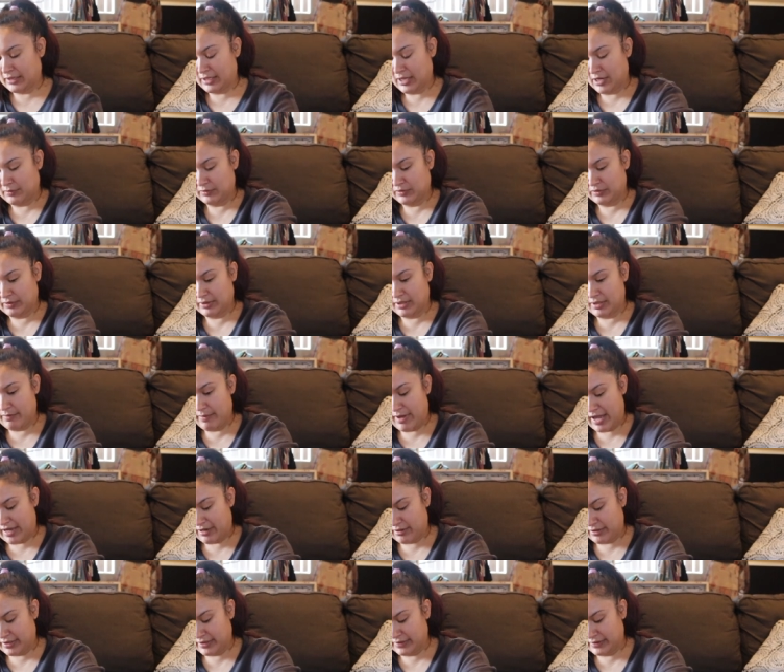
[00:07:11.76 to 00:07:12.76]
Comes with the
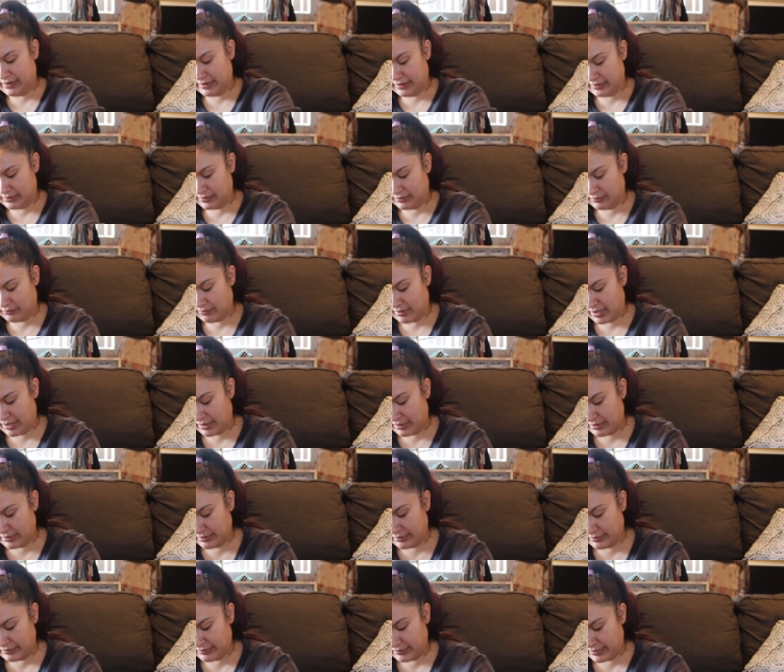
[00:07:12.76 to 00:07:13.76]
batteries as
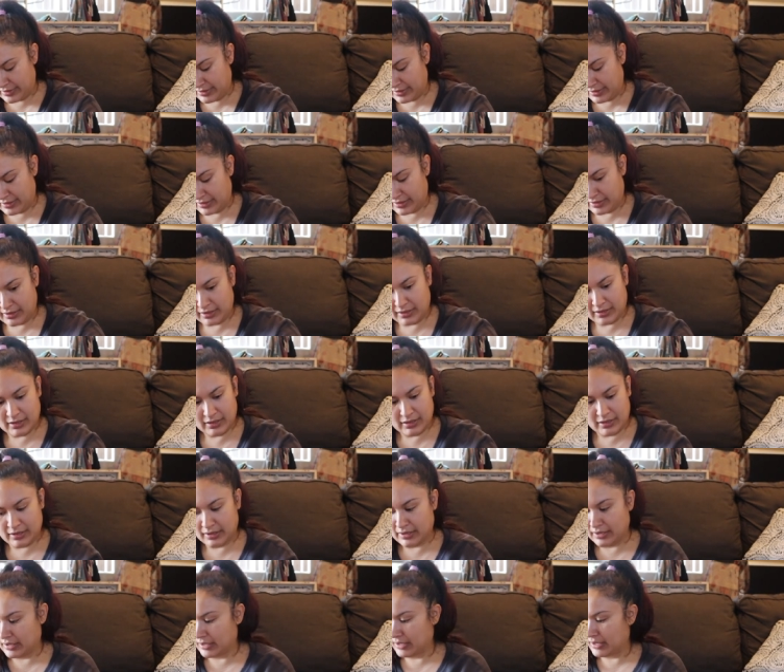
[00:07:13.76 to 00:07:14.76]
well,
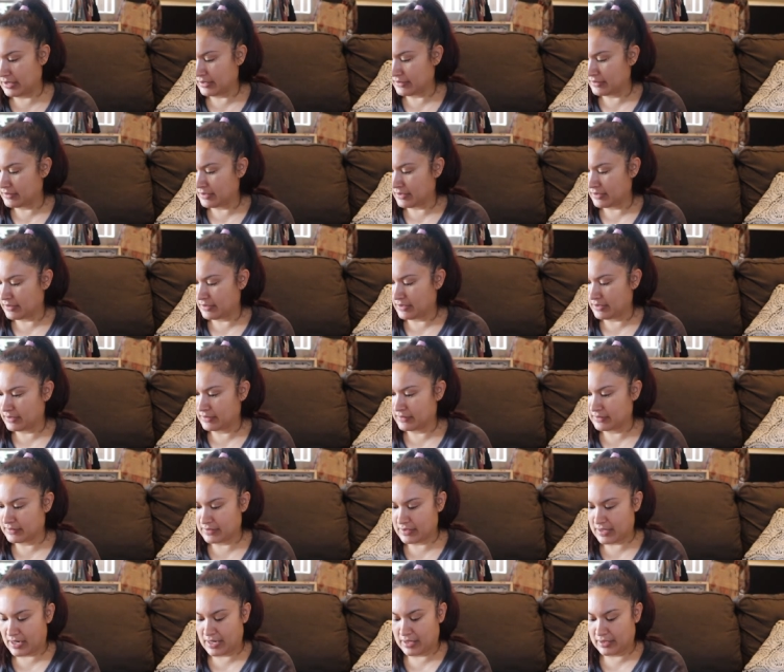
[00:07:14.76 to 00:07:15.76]
and it is in
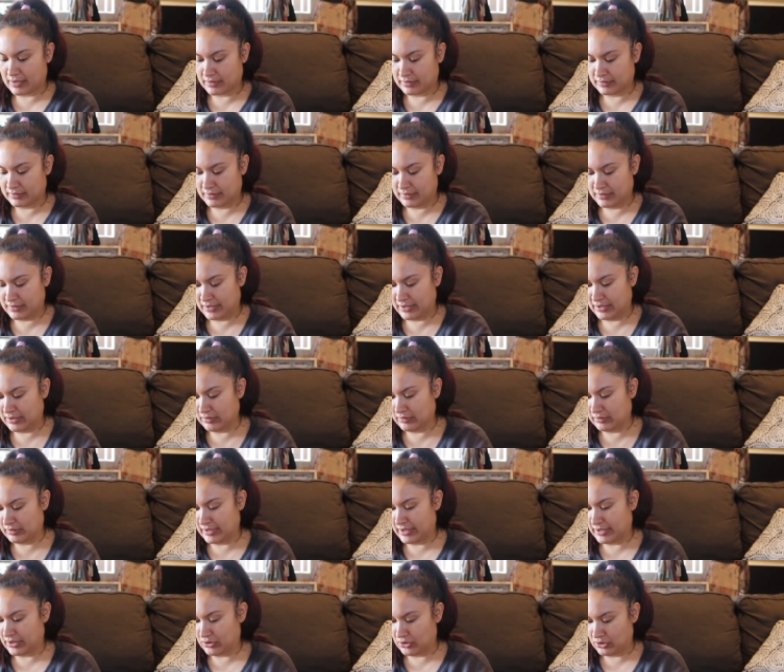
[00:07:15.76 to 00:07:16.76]
this like
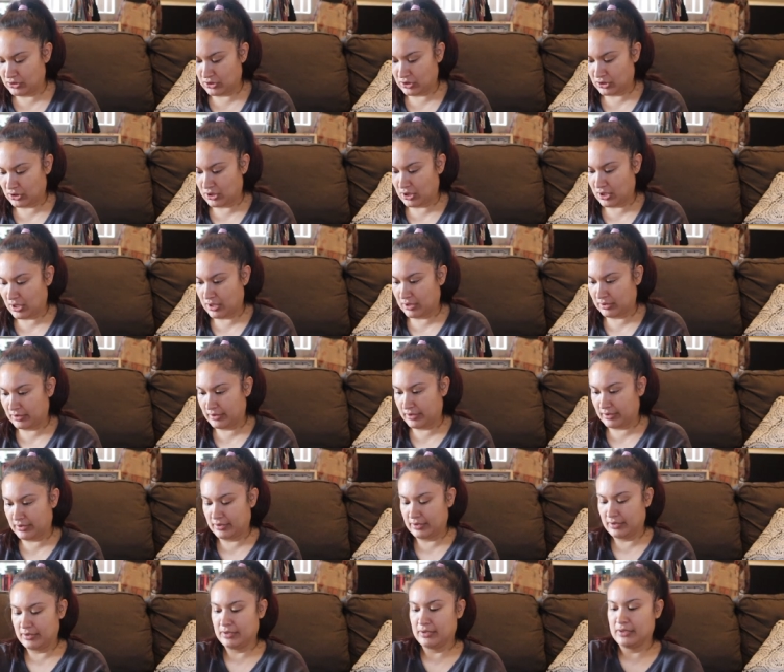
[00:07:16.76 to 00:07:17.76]
teal-ish
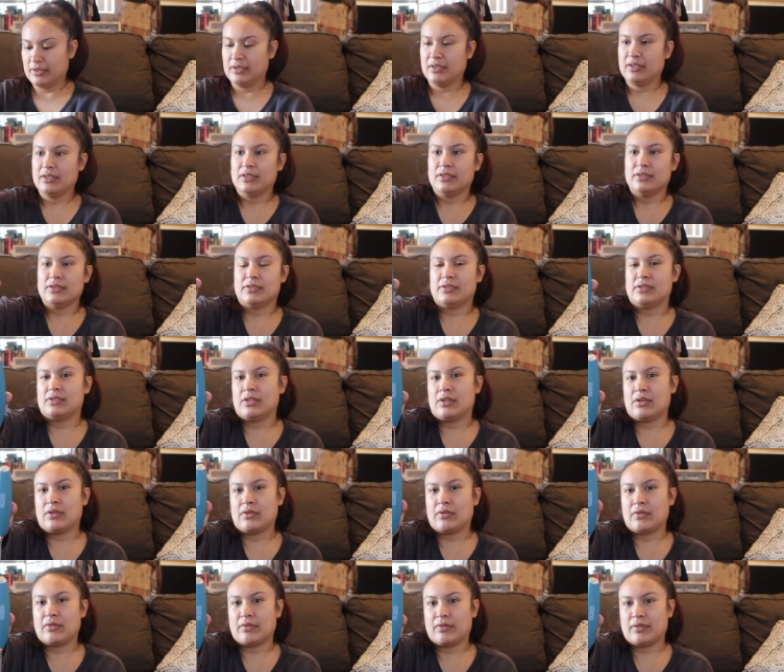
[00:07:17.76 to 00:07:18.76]
color.
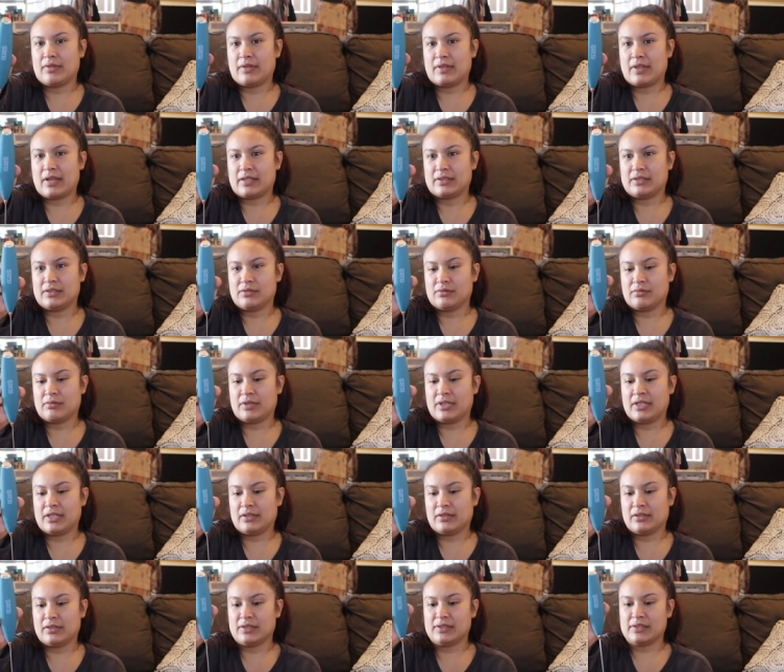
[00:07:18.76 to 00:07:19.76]
So that's what
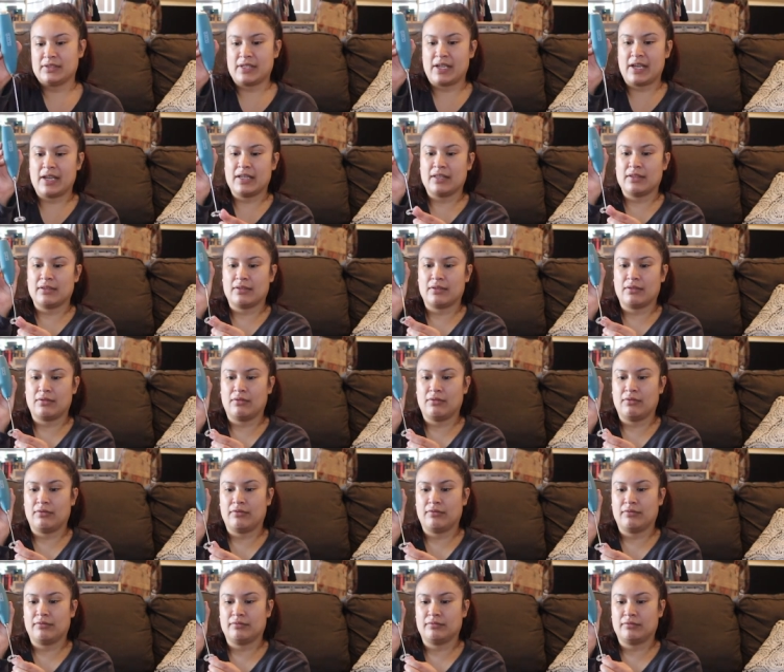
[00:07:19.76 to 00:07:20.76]
it looks like. Little
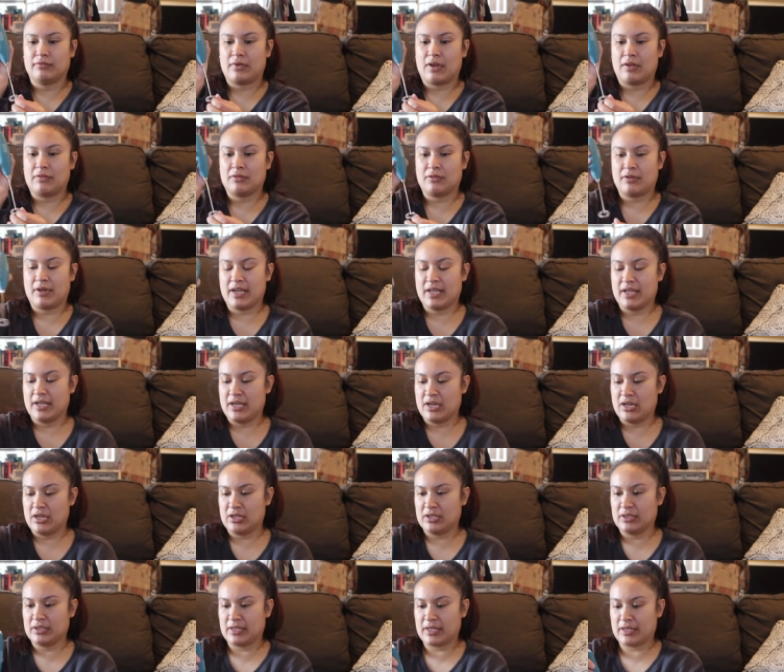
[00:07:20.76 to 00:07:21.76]
frother right
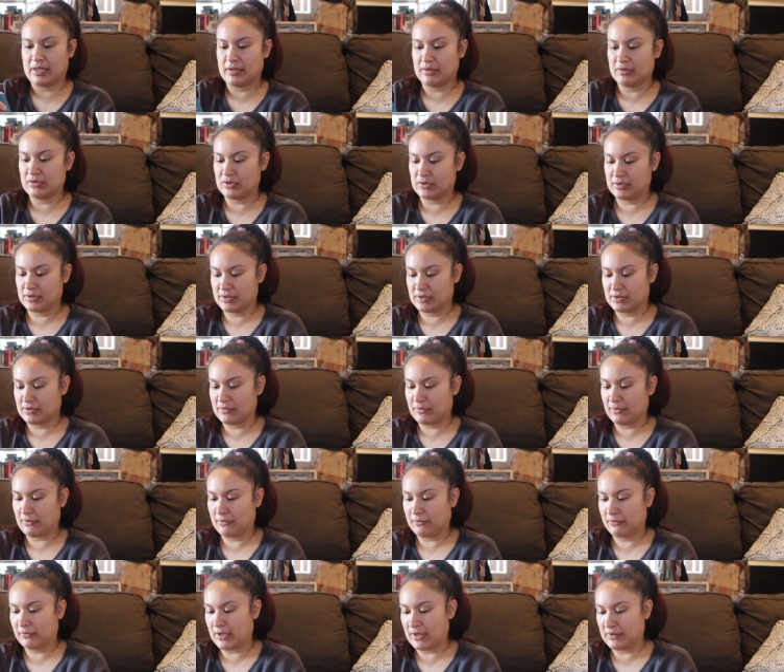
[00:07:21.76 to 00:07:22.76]
here. It kind of just
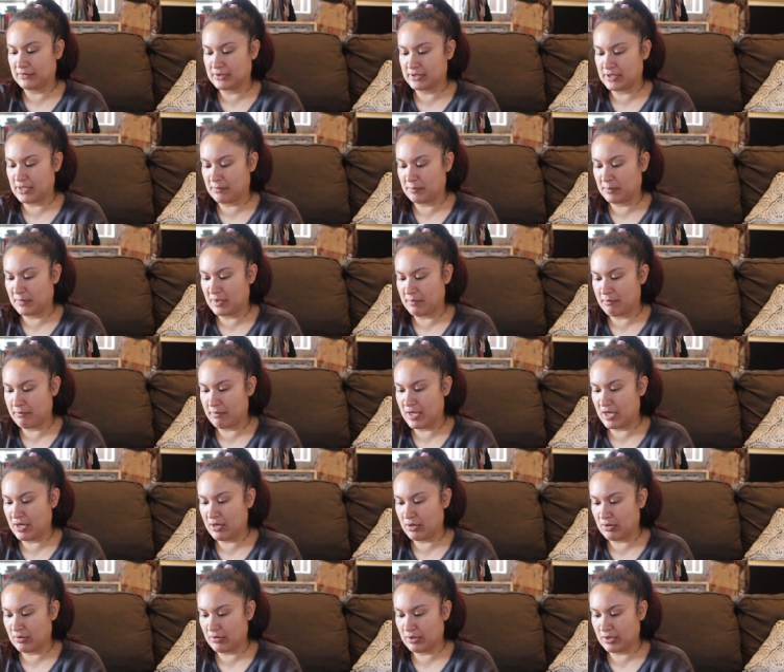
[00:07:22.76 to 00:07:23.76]
fluffs up the
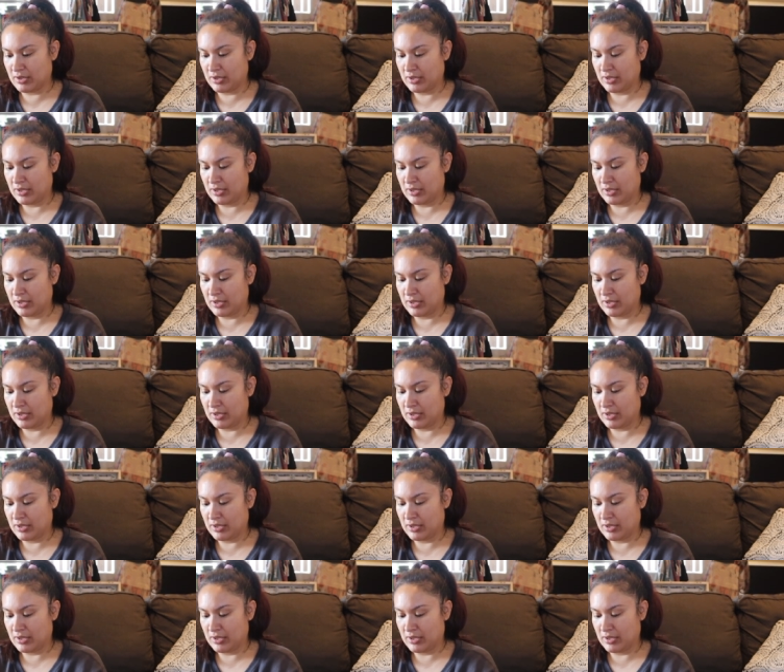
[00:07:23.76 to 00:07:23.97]
milk.